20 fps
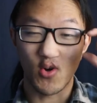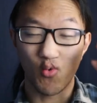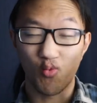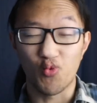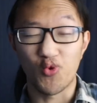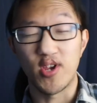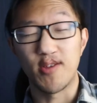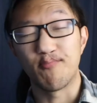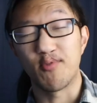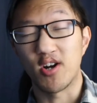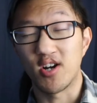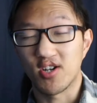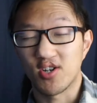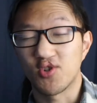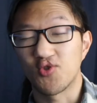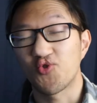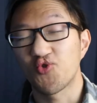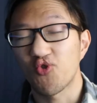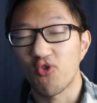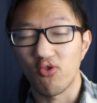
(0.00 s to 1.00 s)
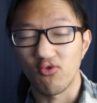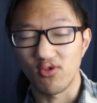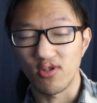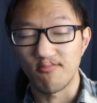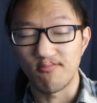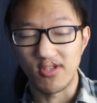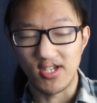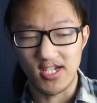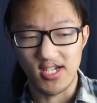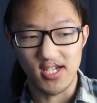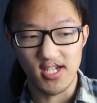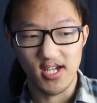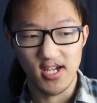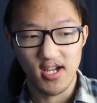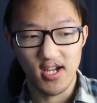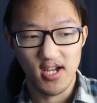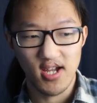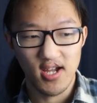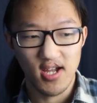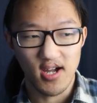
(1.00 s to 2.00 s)
weep uncontrollably
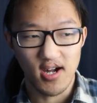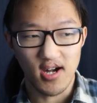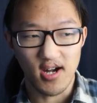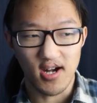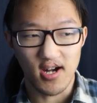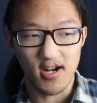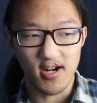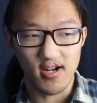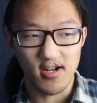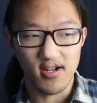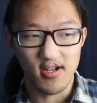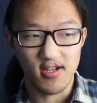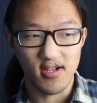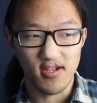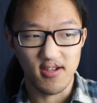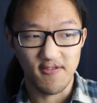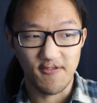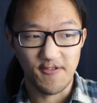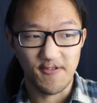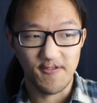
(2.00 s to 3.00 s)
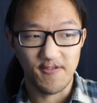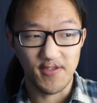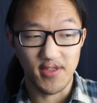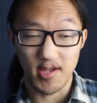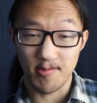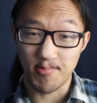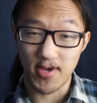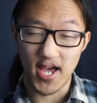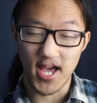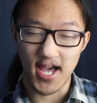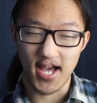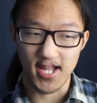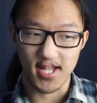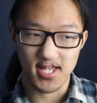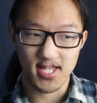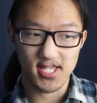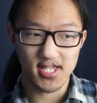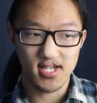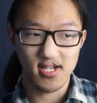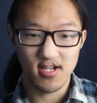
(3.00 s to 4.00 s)
if they
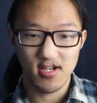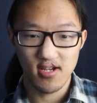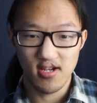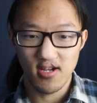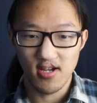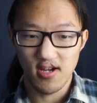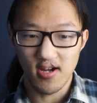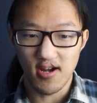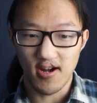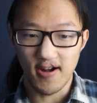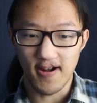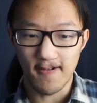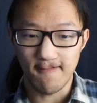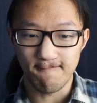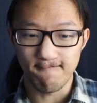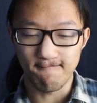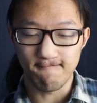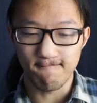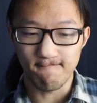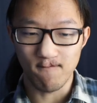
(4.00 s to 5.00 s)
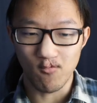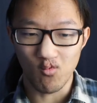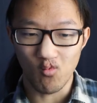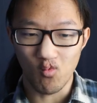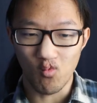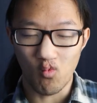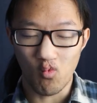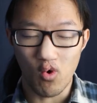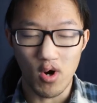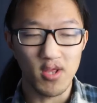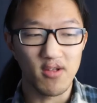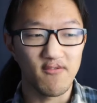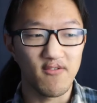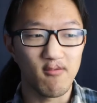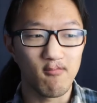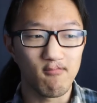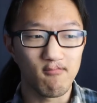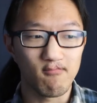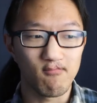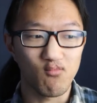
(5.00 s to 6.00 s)
passed. One of
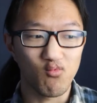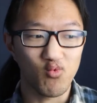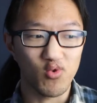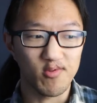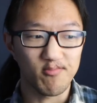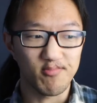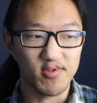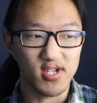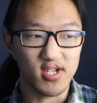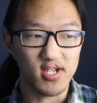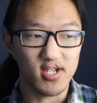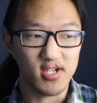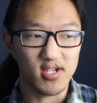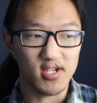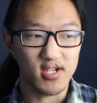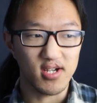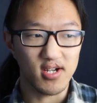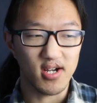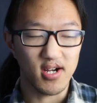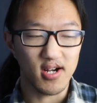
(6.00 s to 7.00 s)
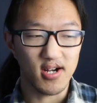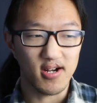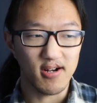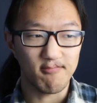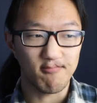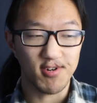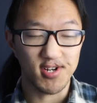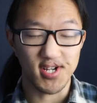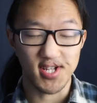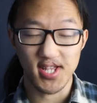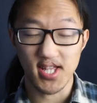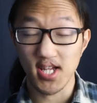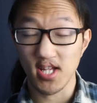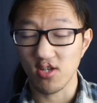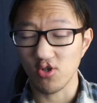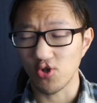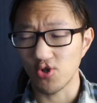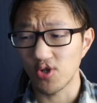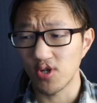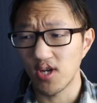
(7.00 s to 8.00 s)
them would be my
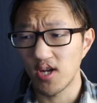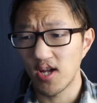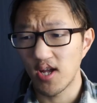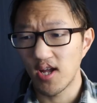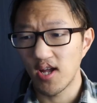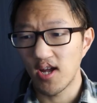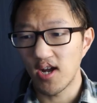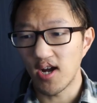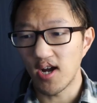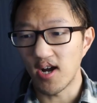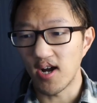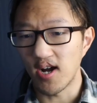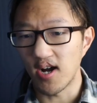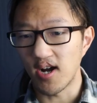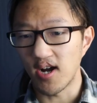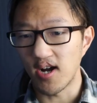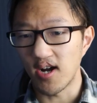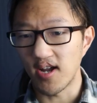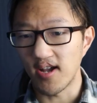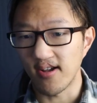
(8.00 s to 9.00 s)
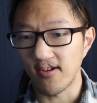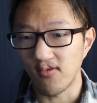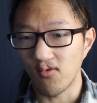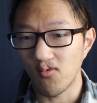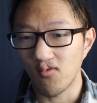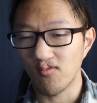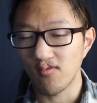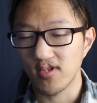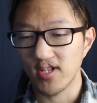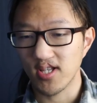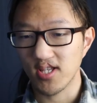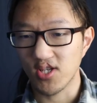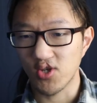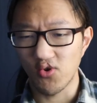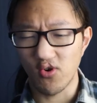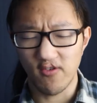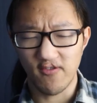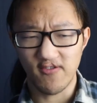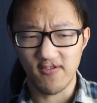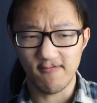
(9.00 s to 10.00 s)
sister, and
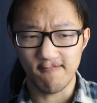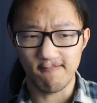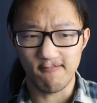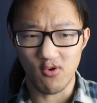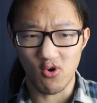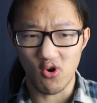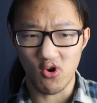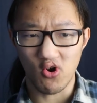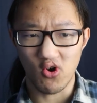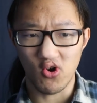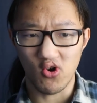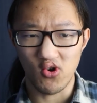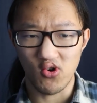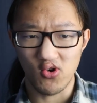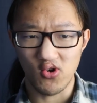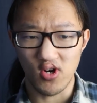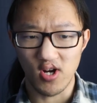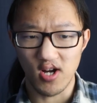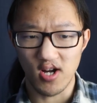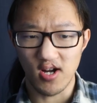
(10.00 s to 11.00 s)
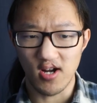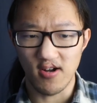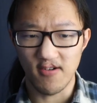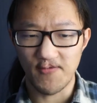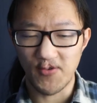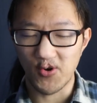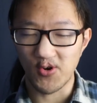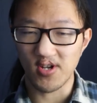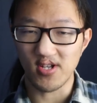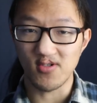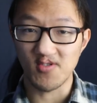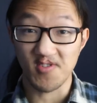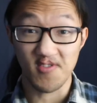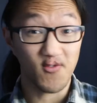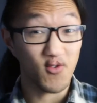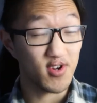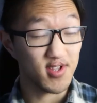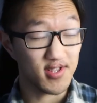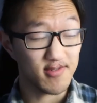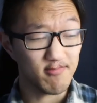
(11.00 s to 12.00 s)
2 of them are very close
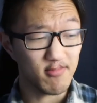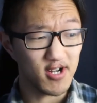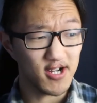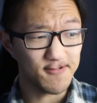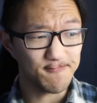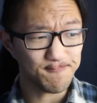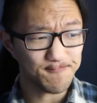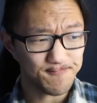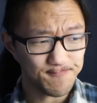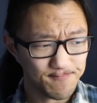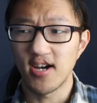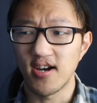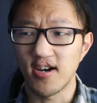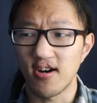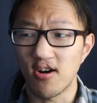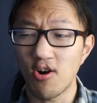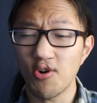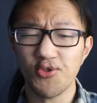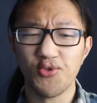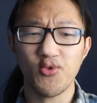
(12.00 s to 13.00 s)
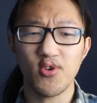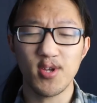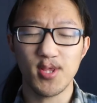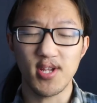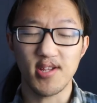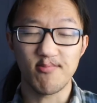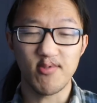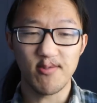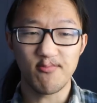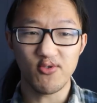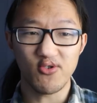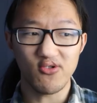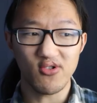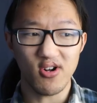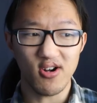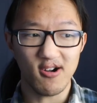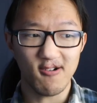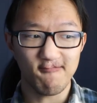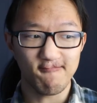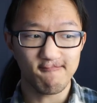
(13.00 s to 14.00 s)
friends of mine. All 3 of these
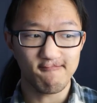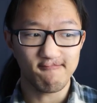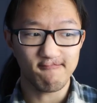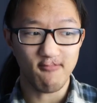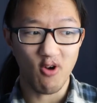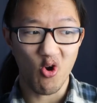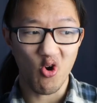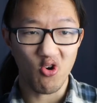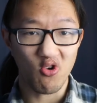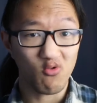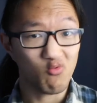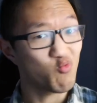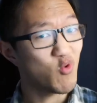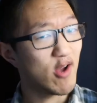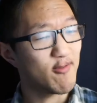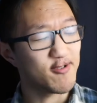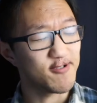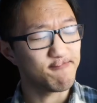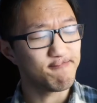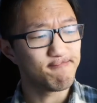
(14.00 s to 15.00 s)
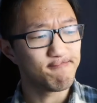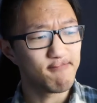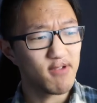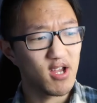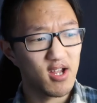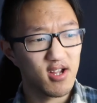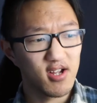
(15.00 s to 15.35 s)
people are women.